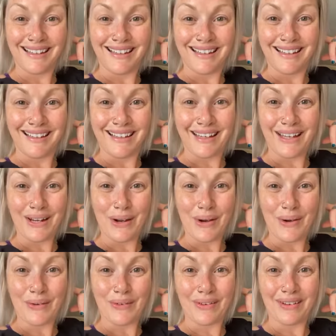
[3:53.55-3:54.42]
You
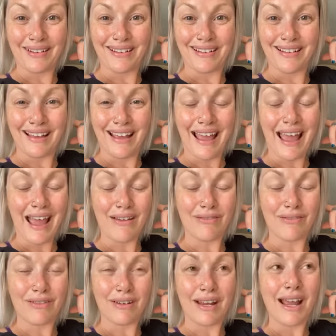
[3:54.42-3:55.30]
know,
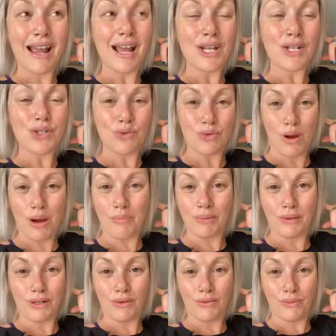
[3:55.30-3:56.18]
every
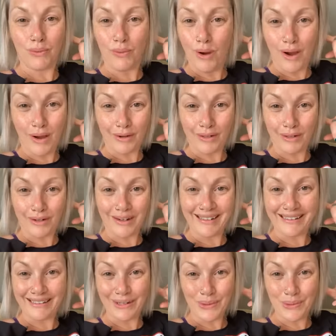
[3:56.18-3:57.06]
droplet of water in
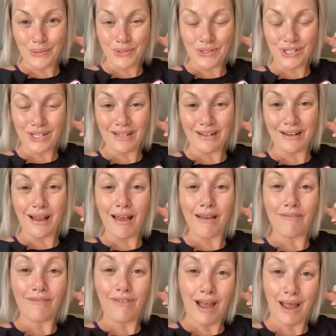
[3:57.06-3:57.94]
an ocean
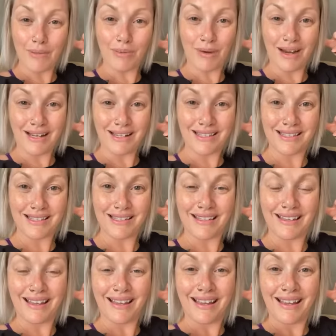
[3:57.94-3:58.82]
vibrates.
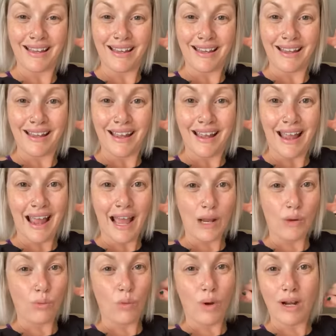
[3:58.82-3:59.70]

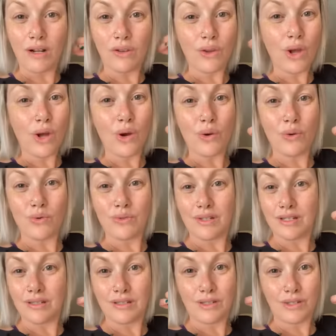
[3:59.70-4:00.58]
And one alone
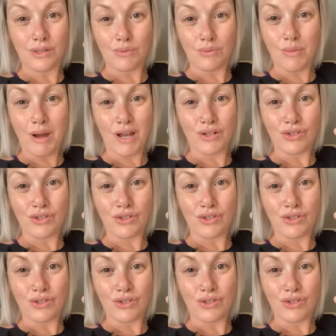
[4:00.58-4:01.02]
doesn't do much.